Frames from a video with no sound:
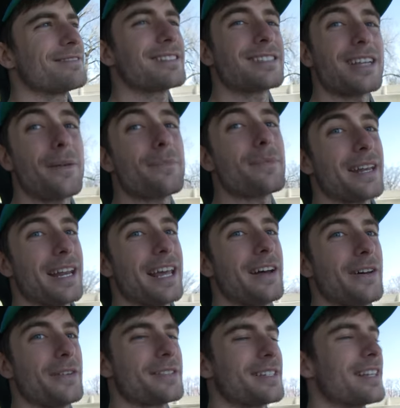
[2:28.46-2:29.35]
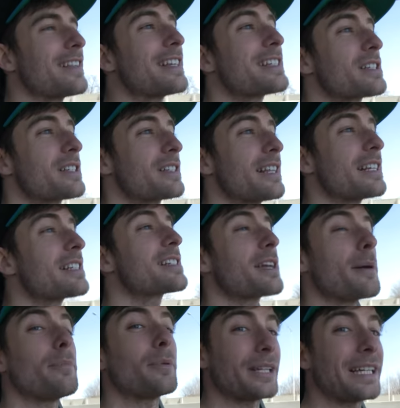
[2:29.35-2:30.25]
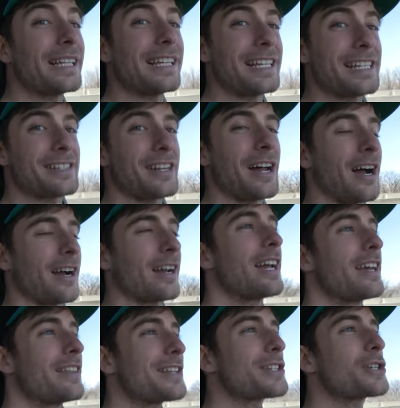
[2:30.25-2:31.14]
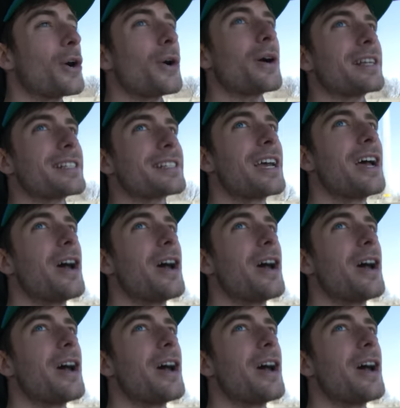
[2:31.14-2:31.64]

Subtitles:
something else. This is completely stock. This car is